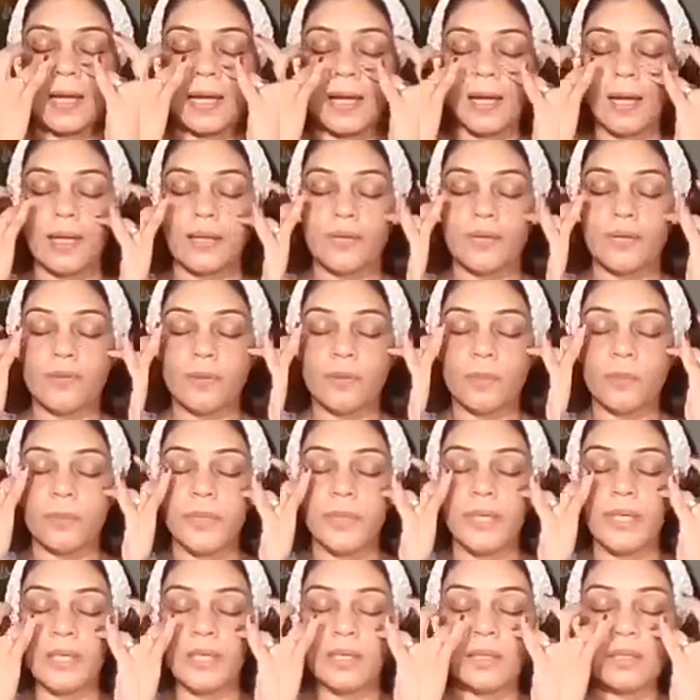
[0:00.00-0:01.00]
And
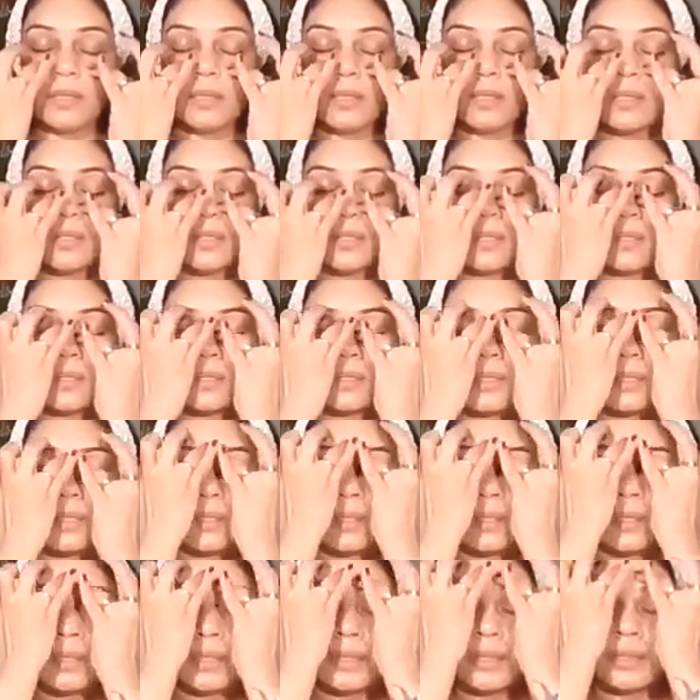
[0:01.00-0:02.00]
repeat this
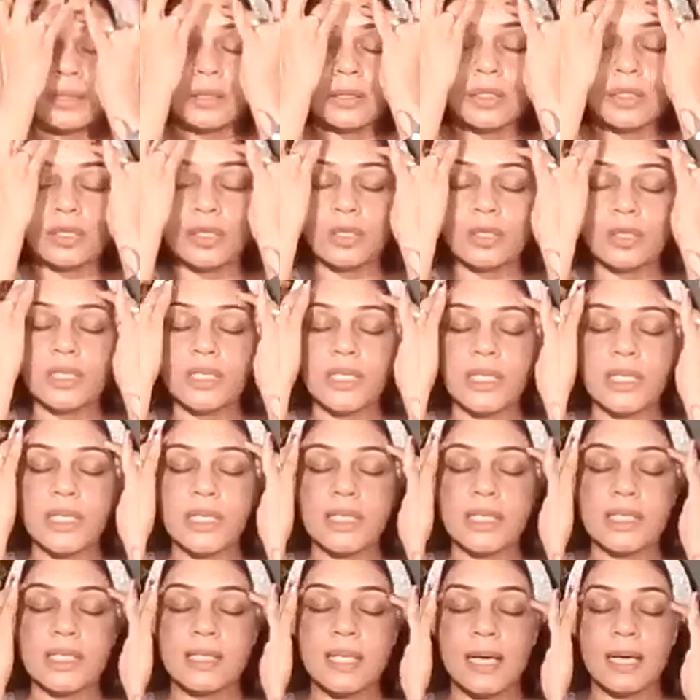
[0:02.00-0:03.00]
30
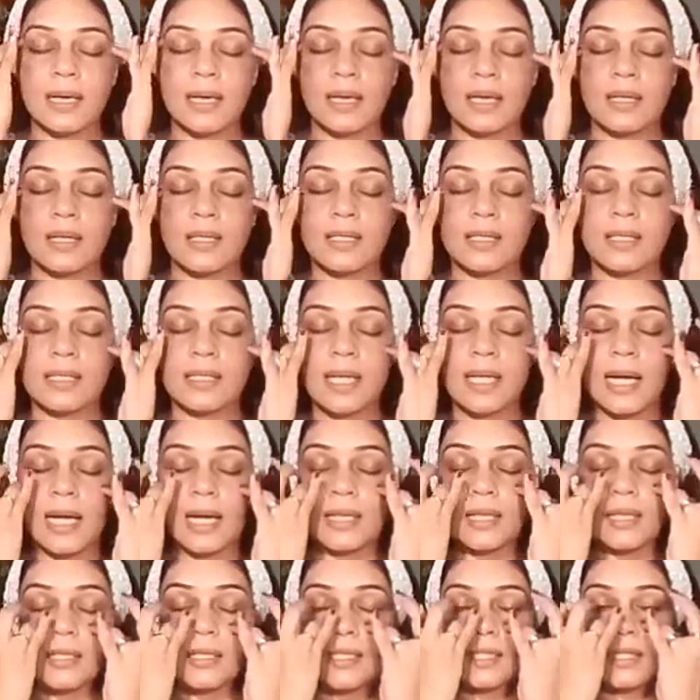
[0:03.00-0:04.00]
seconds
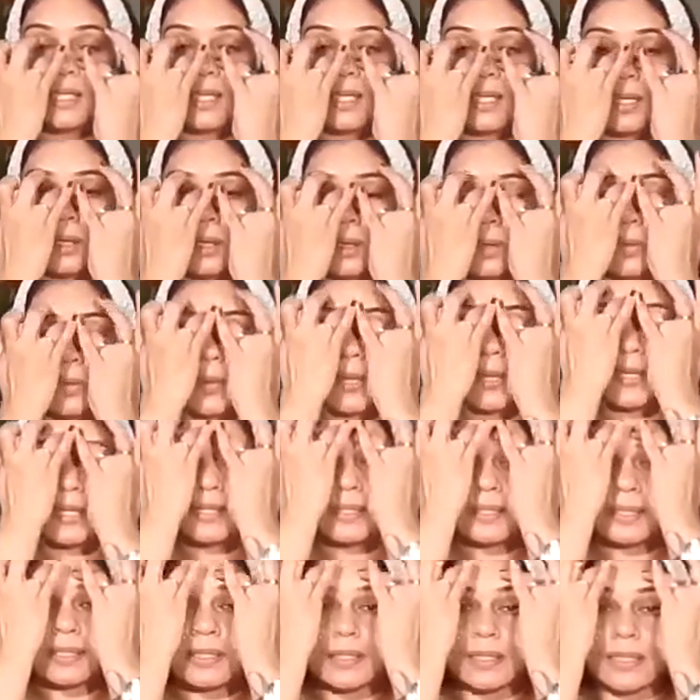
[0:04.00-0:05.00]

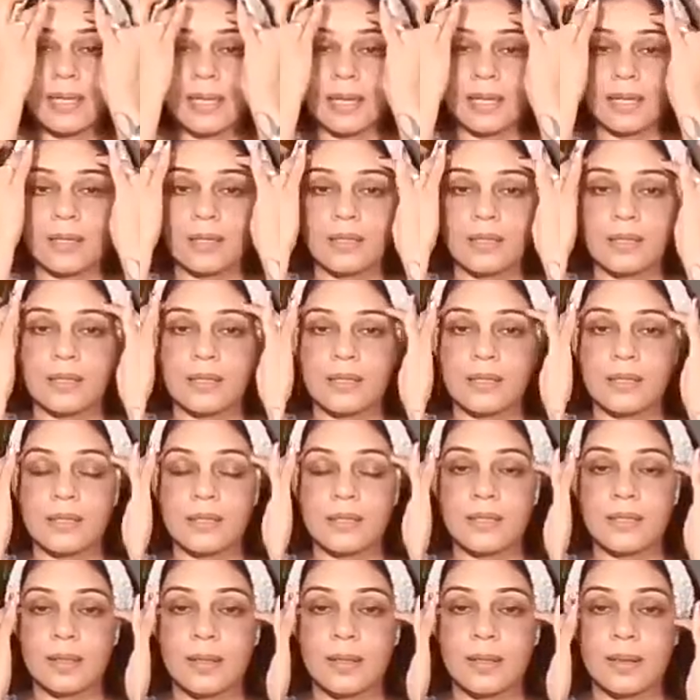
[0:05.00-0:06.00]
anti-clockwise like
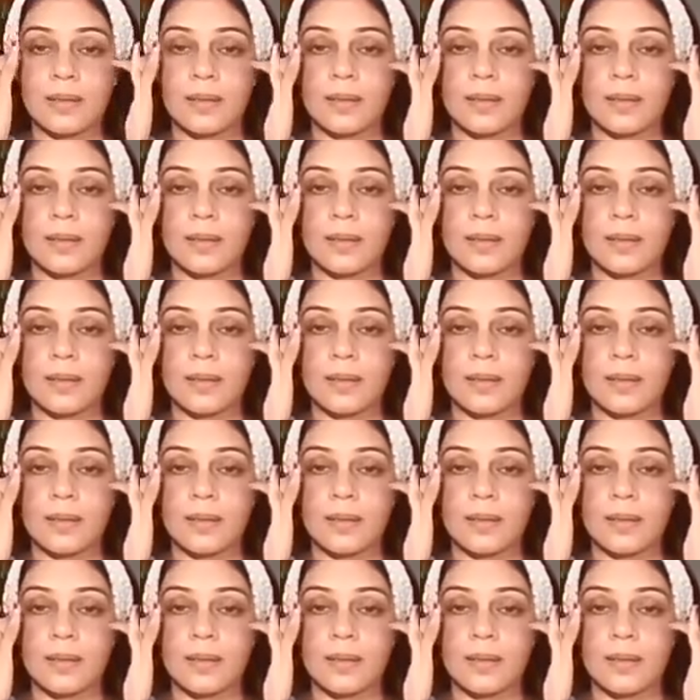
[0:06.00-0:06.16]
this.